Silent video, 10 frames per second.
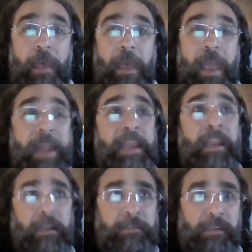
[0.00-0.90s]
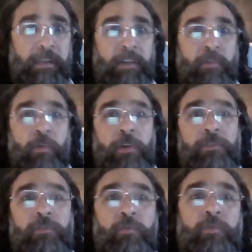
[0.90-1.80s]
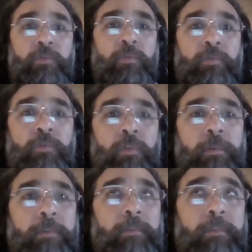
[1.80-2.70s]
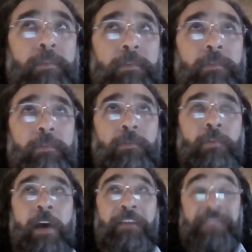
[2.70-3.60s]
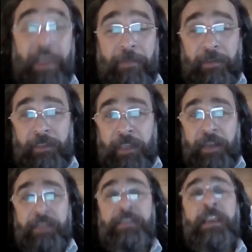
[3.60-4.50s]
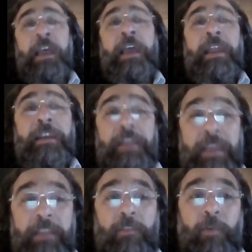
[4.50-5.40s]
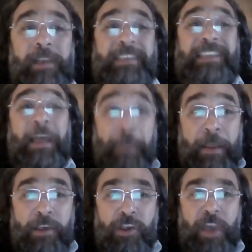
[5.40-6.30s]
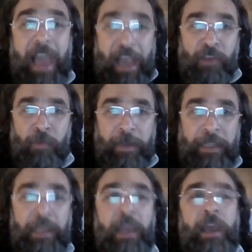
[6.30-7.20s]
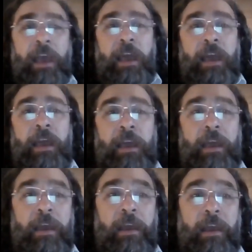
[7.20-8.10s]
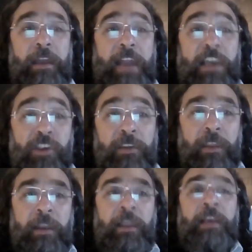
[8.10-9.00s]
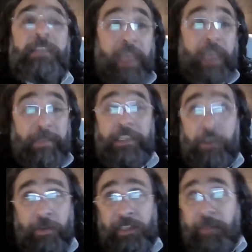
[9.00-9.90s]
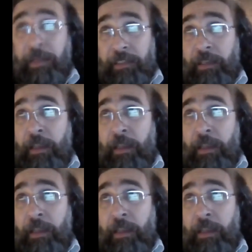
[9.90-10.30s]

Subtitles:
any country who want to have cyber deterrence need to establish actually a national cybersecurity body.